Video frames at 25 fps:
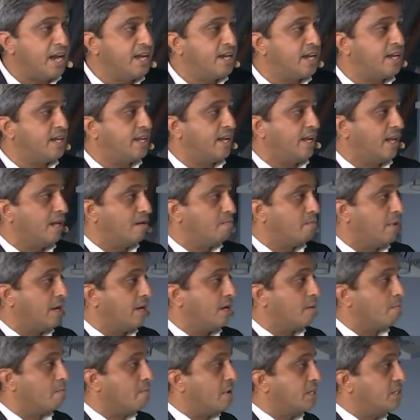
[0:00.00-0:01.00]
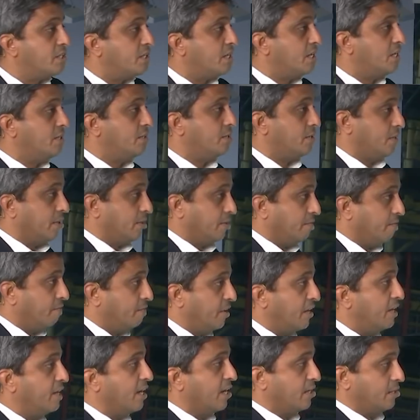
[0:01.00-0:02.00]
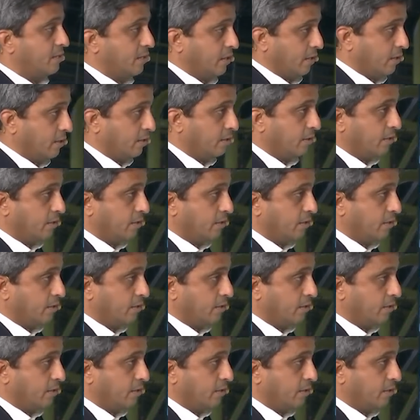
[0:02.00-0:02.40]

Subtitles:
entertainment much easier. Fantastic.